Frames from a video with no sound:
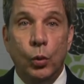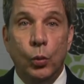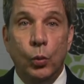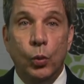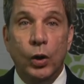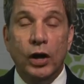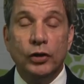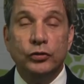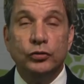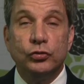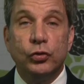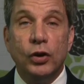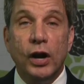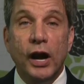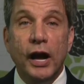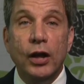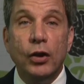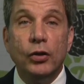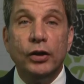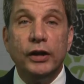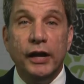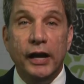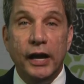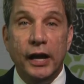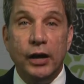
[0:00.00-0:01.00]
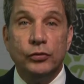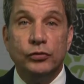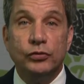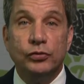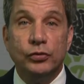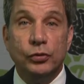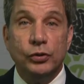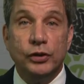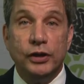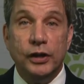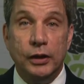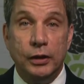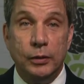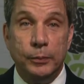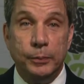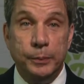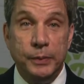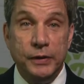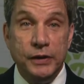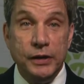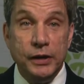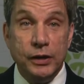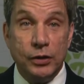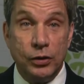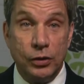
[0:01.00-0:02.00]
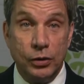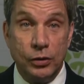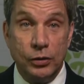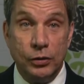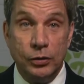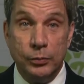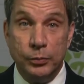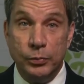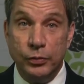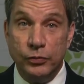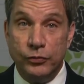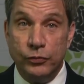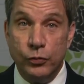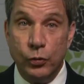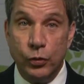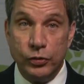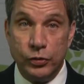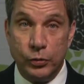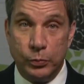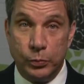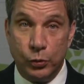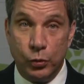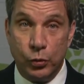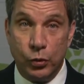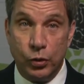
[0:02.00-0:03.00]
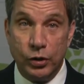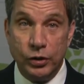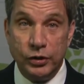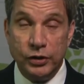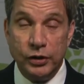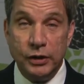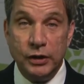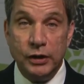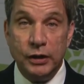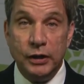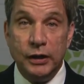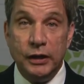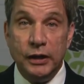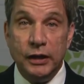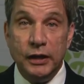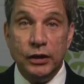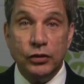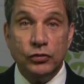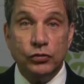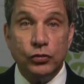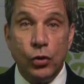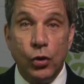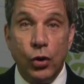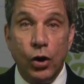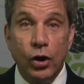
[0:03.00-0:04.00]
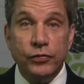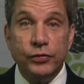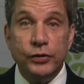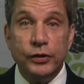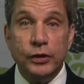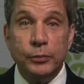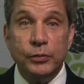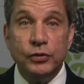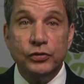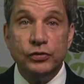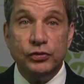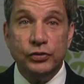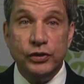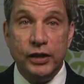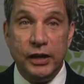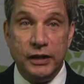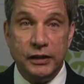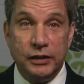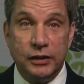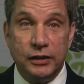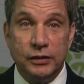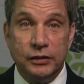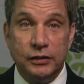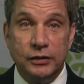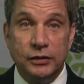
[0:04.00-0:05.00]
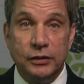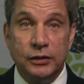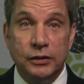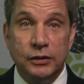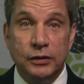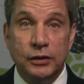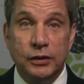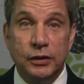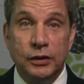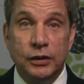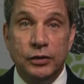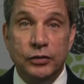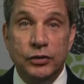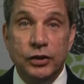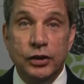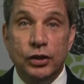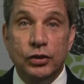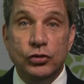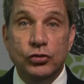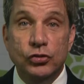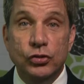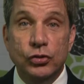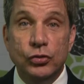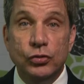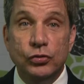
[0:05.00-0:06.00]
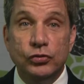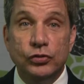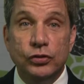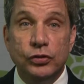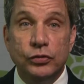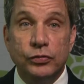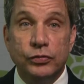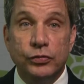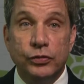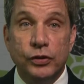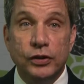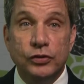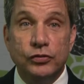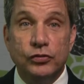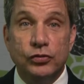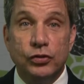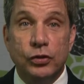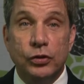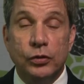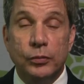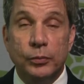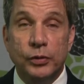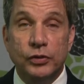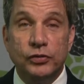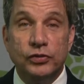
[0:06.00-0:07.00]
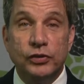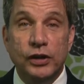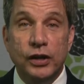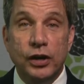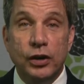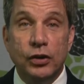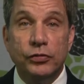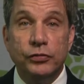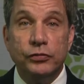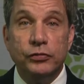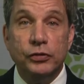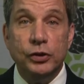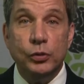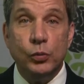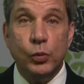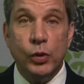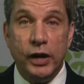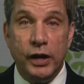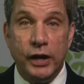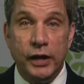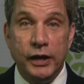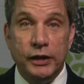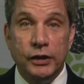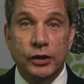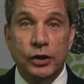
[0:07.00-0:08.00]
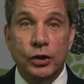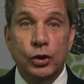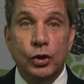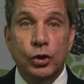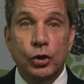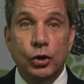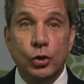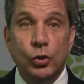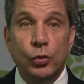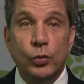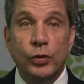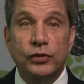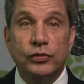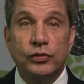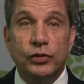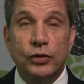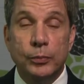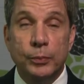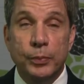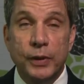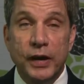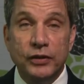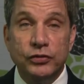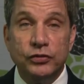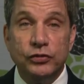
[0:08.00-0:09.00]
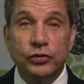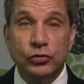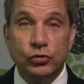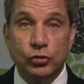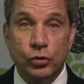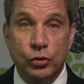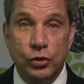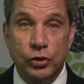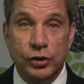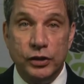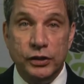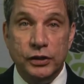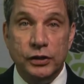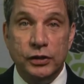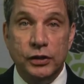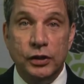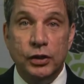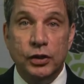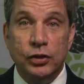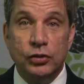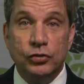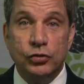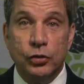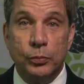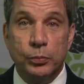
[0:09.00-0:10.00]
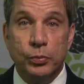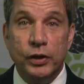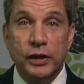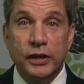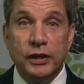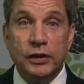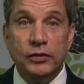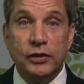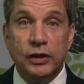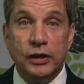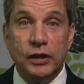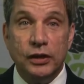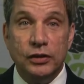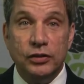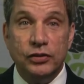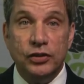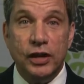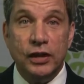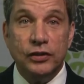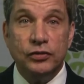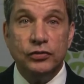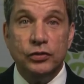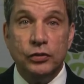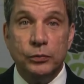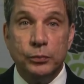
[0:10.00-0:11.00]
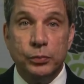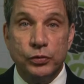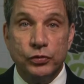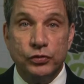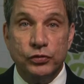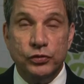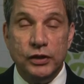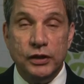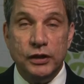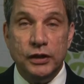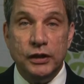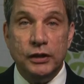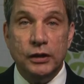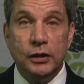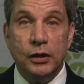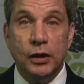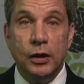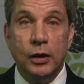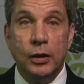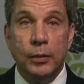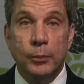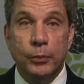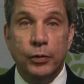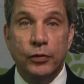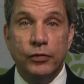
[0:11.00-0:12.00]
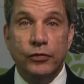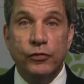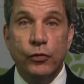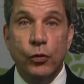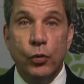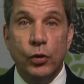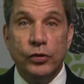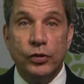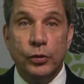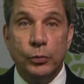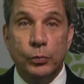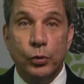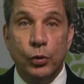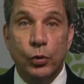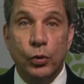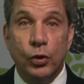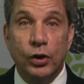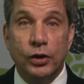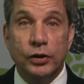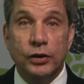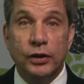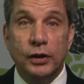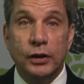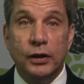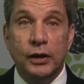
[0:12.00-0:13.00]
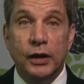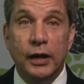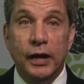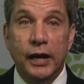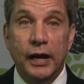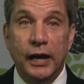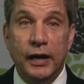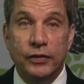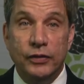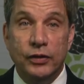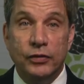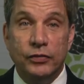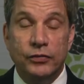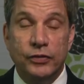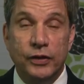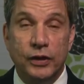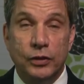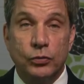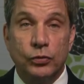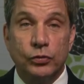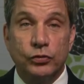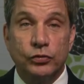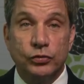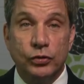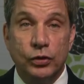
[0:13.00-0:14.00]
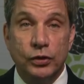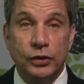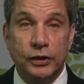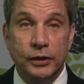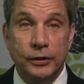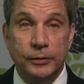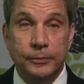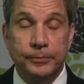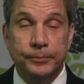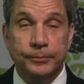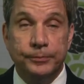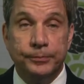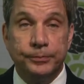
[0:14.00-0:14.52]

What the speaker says: While trial counsel can appear before the board, it is often a mistake. The accused infringer must carefully weigh who is the best attorney to bring the contested proceeding before the board and the Federal Circuit.